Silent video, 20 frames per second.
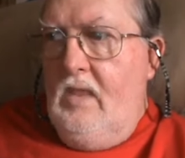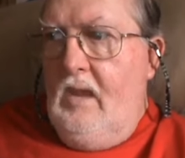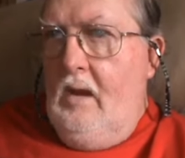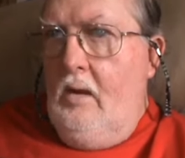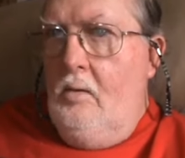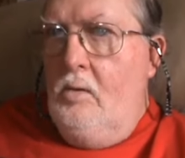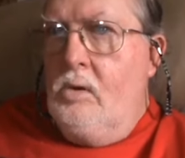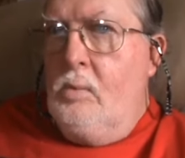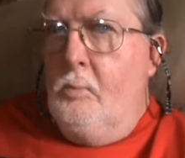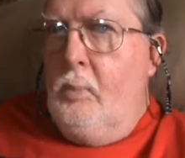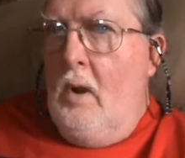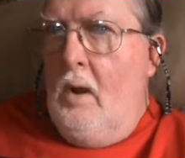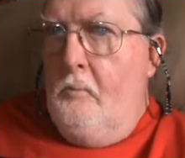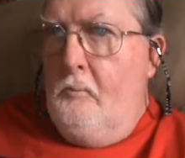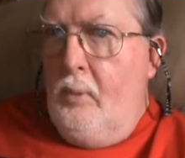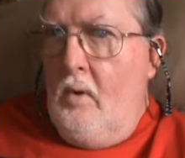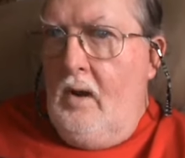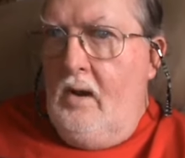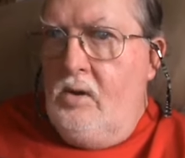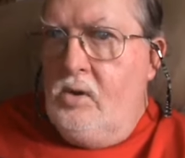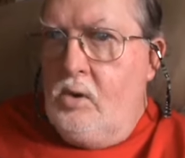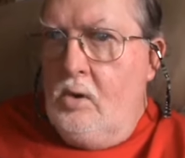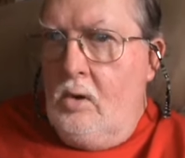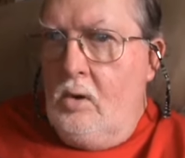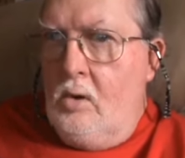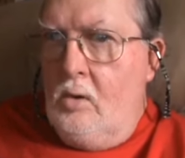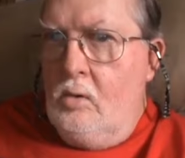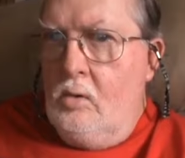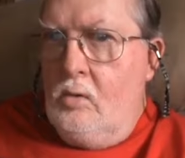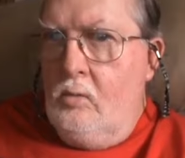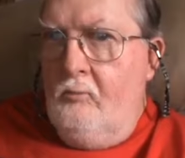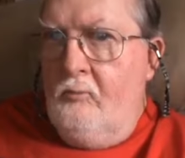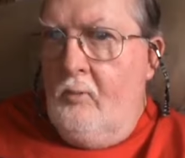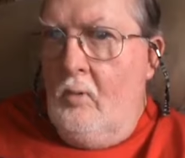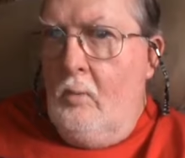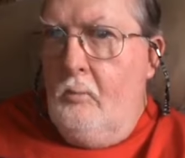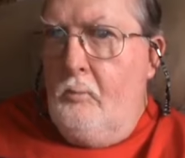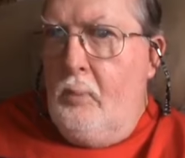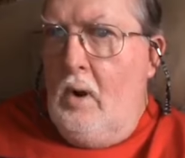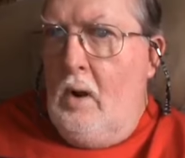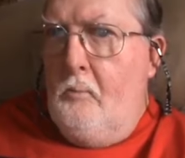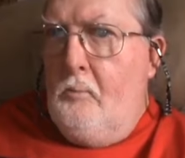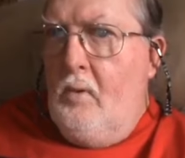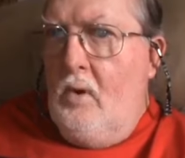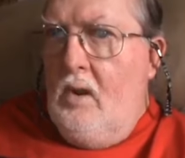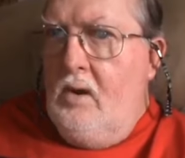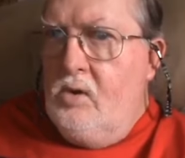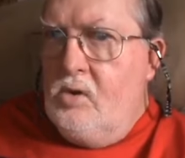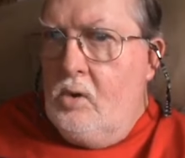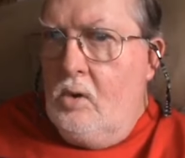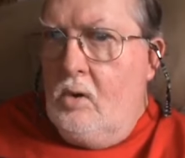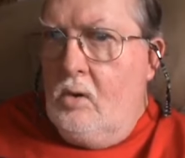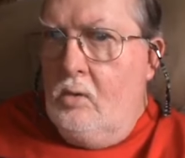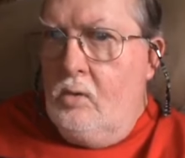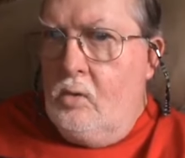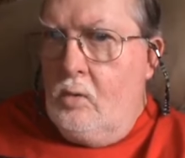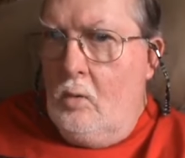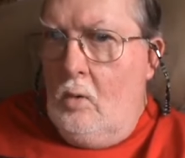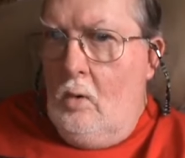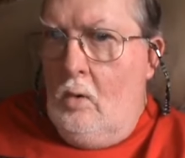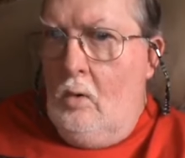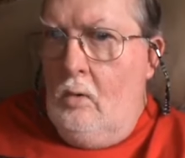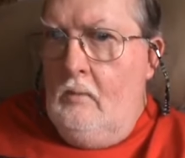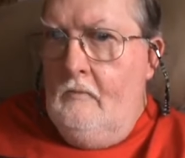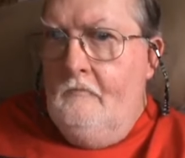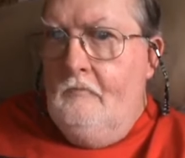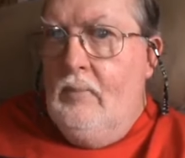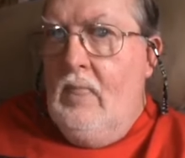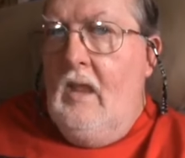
There was population for population control,